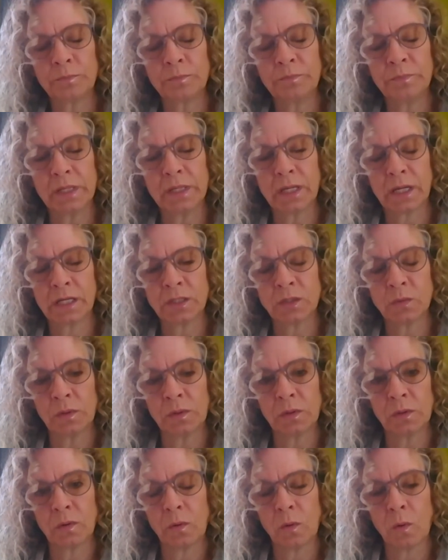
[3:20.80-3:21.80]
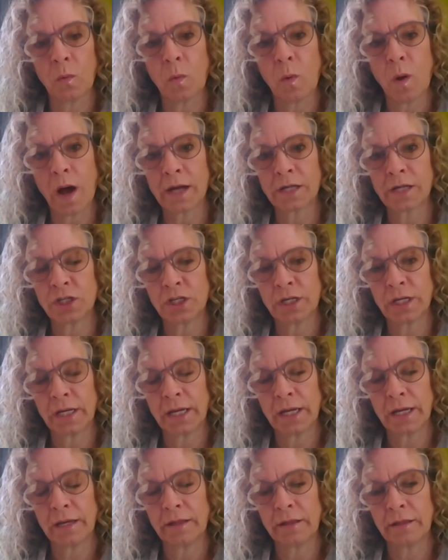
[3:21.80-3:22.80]
because we were
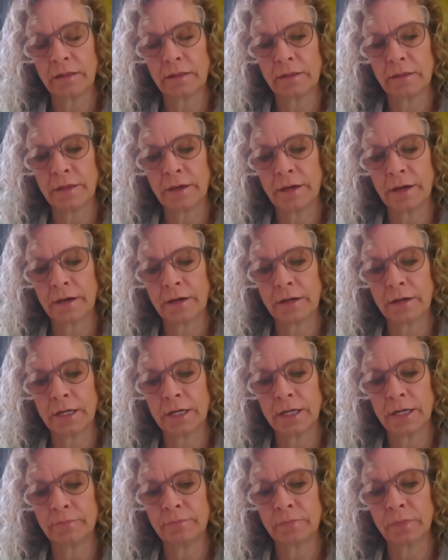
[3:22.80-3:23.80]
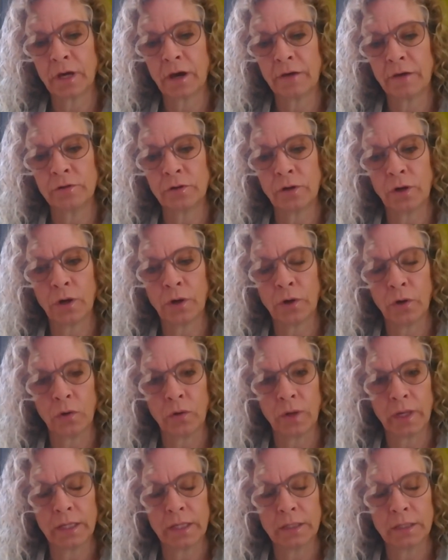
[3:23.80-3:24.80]
watching the Governor
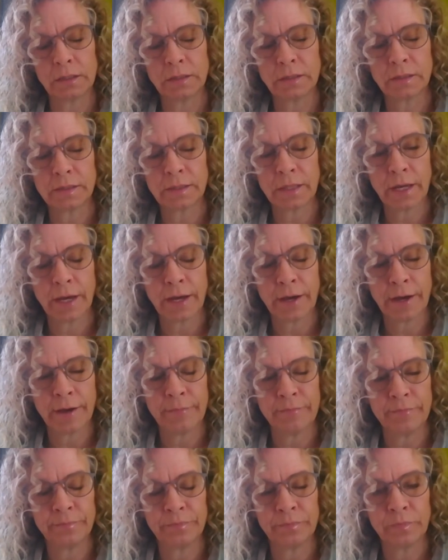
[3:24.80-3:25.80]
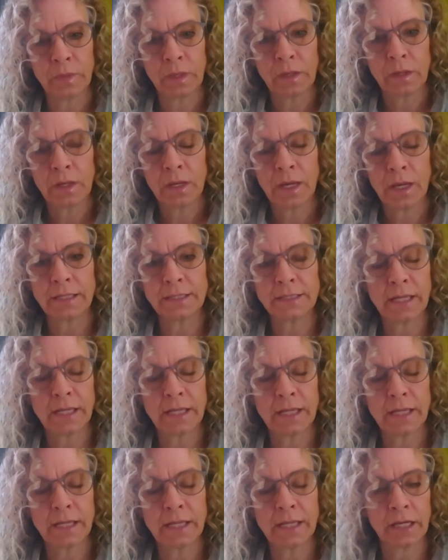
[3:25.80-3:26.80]
Hogan's
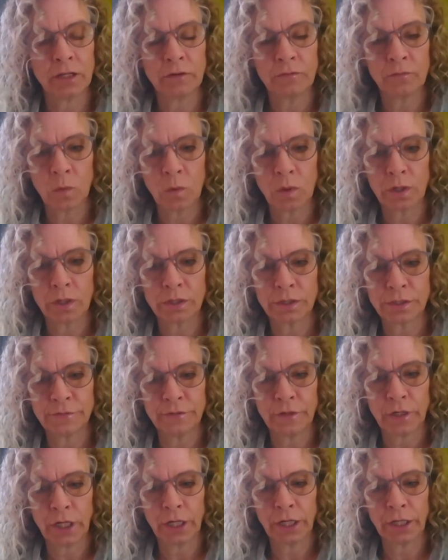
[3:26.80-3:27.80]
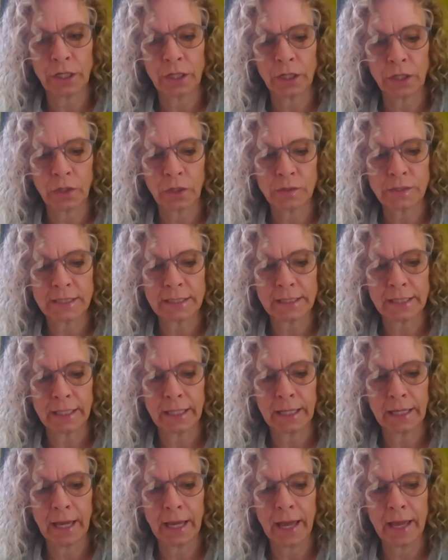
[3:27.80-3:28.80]
executive orders very
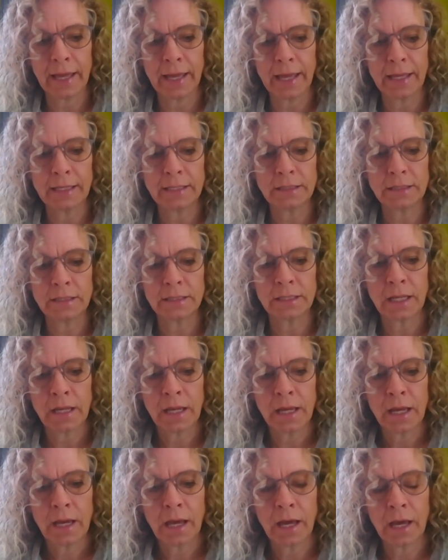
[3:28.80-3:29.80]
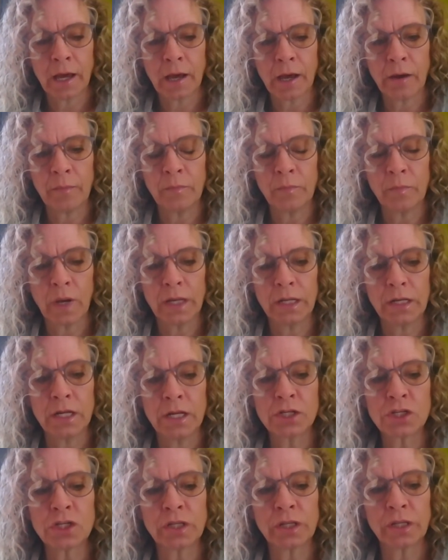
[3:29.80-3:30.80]
closely, and
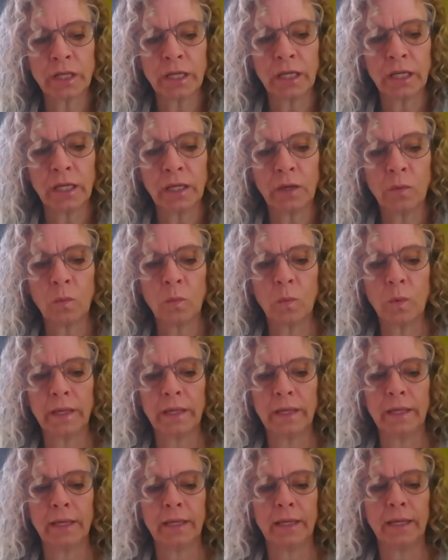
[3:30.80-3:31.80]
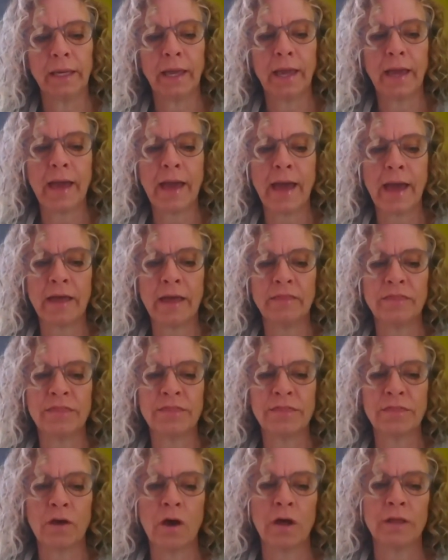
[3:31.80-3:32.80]
initially we had
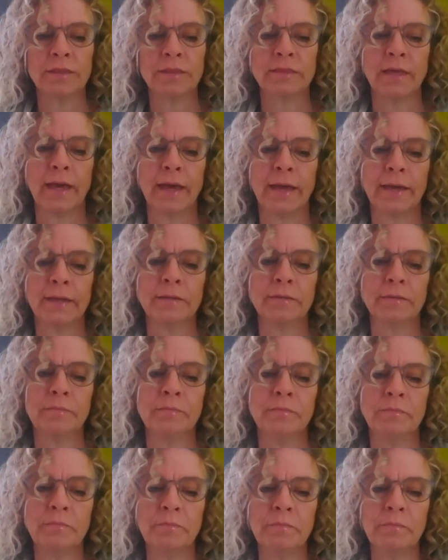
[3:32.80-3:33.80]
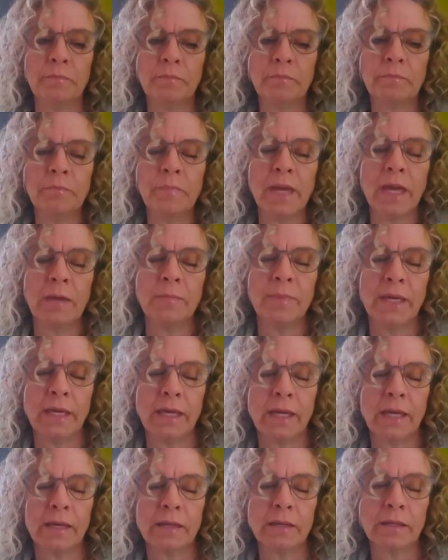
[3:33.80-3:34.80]
thought that maybe,